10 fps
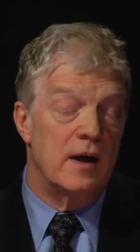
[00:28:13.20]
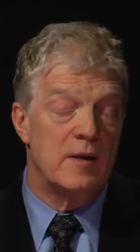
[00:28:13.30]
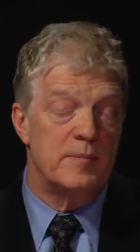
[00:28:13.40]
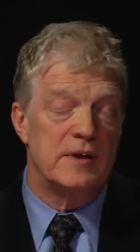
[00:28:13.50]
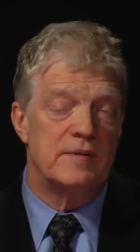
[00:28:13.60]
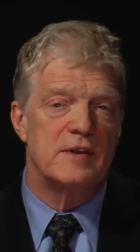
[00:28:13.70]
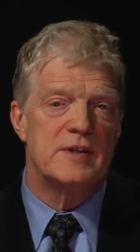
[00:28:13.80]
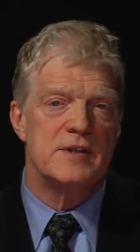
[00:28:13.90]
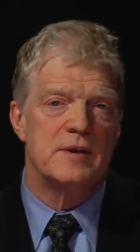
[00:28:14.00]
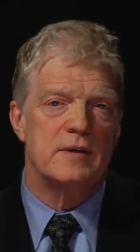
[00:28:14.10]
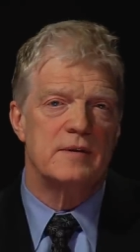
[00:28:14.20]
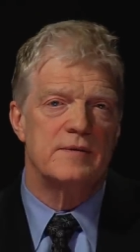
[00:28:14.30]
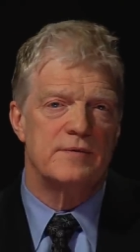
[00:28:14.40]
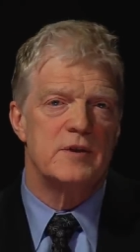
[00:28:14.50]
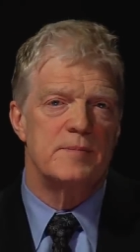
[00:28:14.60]
I believe. This is,
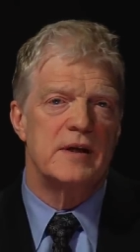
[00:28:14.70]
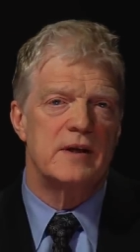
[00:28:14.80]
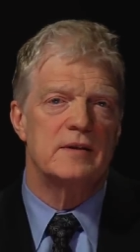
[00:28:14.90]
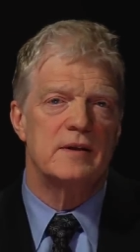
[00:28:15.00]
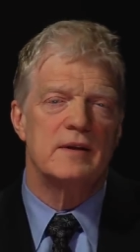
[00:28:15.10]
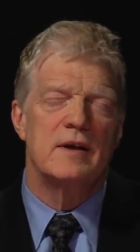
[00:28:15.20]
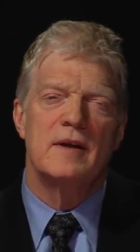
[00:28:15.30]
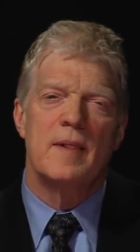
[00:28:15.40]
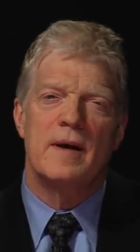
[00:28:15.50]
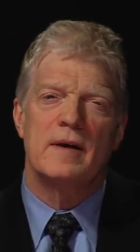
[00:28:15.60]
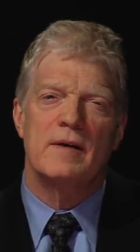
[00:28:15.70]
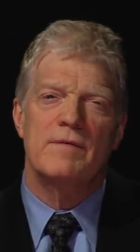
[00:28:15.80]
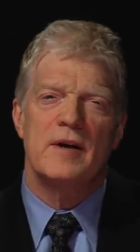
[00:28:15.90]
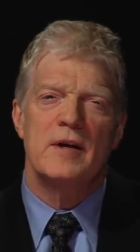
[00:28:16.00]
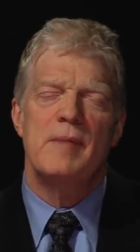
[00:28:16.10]
to me, a
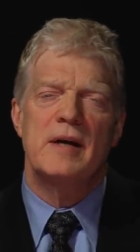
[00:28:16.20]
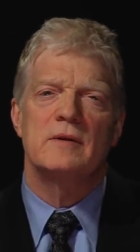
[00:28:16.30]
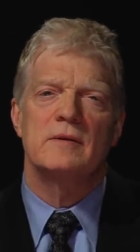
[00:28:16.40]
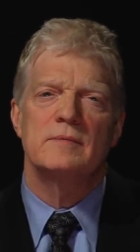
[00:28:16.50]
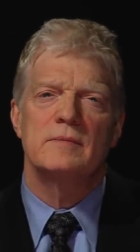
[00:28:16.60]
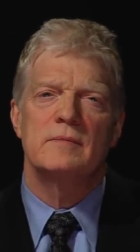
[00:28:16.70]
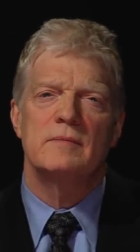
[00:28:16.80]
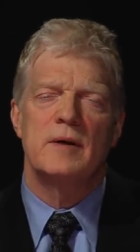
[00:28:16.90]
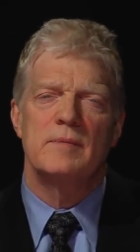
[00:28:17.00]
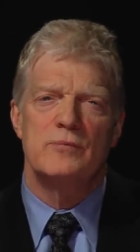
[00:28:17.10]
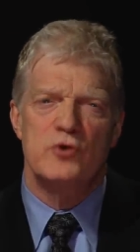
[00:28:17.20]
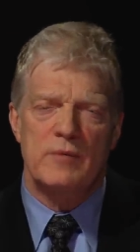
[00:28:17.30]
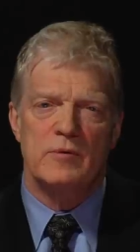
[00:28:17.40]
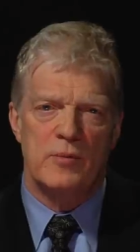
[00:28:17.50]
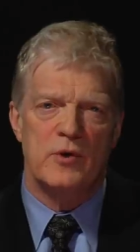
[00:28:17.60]
fundamental and
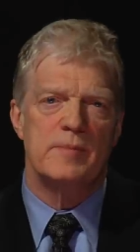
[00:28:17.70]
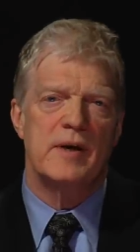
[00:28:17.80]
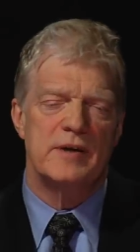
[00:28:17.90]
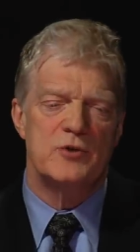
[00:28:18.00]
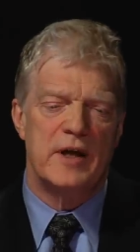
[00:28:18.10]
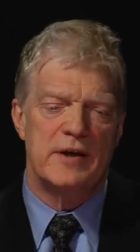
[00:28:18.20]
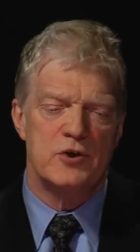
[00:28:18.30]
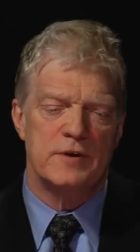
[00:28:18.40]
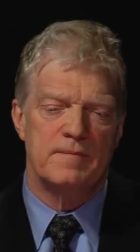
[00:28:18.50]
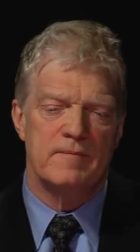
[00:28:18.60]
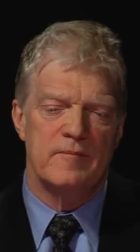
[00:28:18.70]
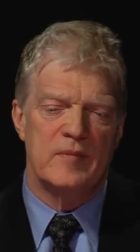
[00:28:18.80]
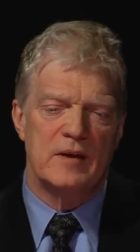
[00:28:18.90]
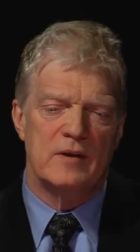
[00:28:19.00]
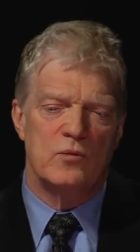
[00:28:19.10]
general point about education.
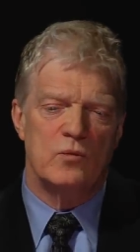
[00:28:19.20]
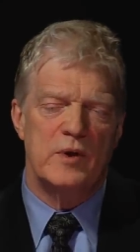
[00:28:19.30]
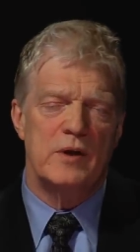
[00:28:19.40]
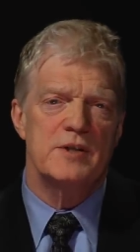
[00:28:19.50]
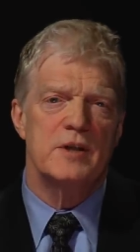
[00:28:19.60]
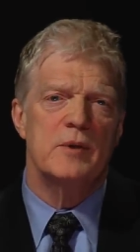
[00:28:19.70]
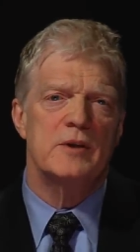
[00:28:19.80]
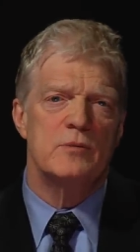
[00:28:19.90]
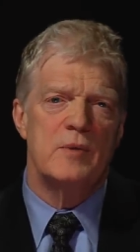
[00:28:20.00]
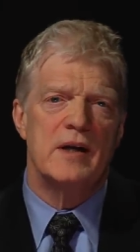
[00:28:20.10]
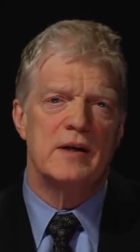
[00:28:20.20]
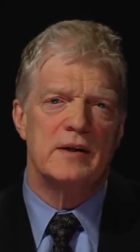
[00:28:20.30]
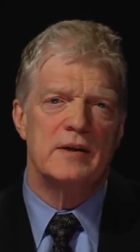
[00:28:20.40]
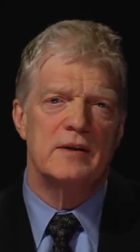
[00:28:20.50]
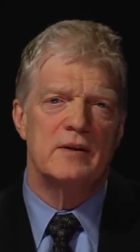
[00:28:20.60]
We don't see the world
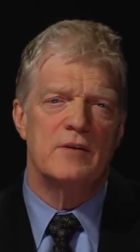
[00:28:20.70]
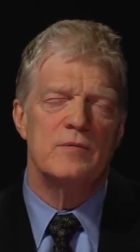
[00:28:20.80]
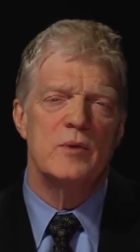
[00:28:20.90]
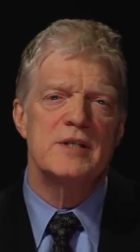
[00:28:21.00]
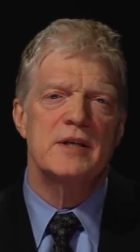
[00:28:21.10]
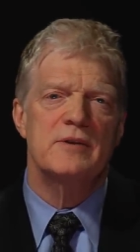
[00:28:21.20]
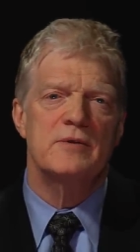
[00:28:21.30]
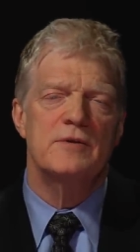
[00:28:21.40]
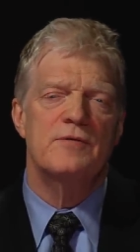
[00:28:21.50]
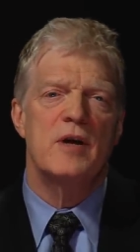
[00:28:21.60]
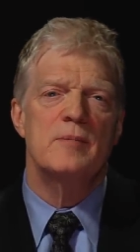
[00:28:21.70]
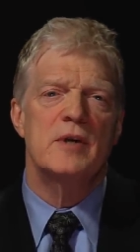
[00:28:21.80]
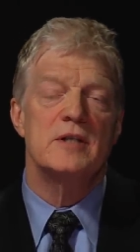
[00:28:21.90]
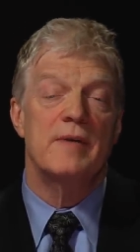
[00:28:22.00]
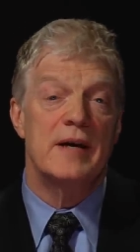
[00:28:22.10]
directly often. We see it through
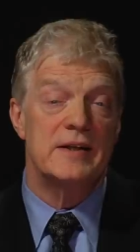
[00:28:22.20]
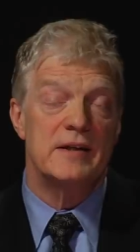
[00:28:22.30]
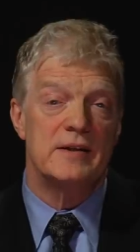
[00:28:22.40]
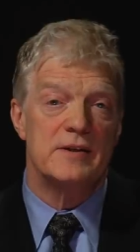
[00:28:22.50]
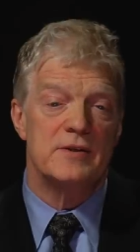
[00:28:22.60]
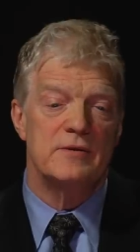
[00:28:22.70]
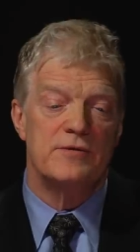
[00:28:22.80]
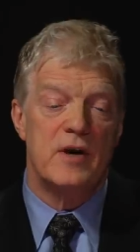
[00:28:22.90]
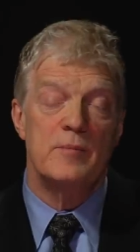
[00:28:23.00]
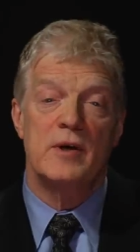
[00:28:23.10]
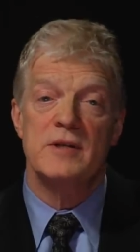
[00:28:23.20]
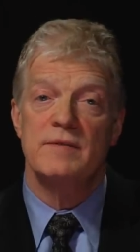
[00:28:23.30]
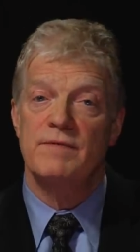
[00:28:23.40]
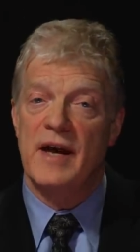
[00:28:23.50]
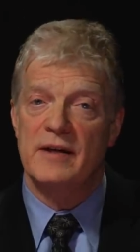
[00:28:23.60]
frameworks of ideas, through frameworks
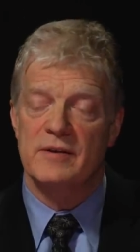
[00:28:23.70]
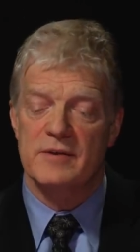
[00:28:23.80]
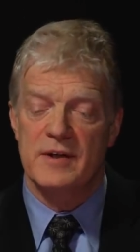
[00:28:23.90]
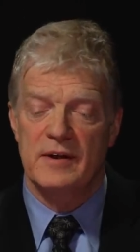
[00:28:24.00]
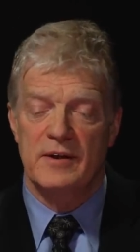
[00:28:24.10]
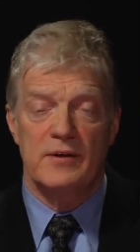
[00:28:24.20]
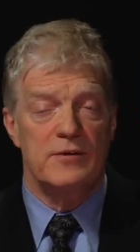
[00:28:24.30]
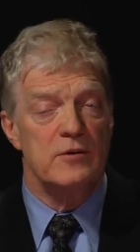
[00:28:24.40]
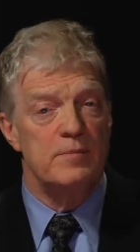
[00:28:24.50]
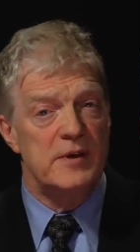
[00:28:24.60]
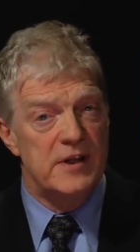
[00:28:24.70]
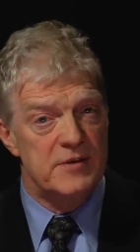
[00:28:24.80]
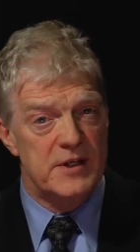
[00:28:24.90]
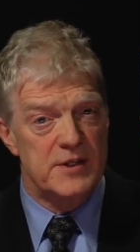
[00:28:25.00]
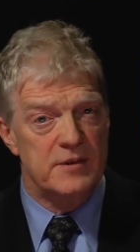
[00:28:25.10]
of values, through belief
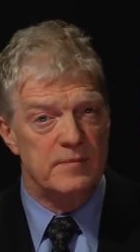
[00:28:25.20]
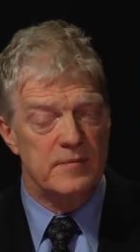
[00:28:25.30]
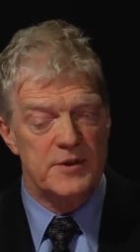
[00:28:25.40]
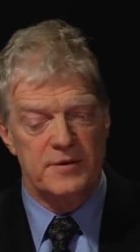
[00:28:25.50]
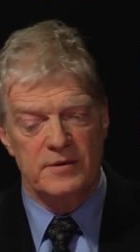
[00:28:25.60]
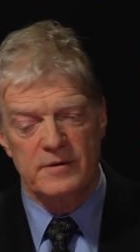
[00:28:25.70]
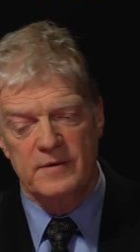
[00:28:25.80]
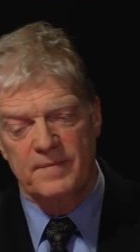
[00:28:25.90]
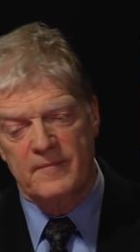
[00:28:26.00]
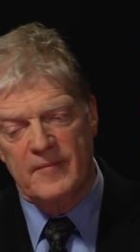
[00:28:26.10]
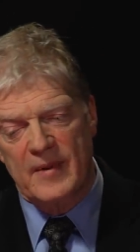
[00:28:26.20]
systems, through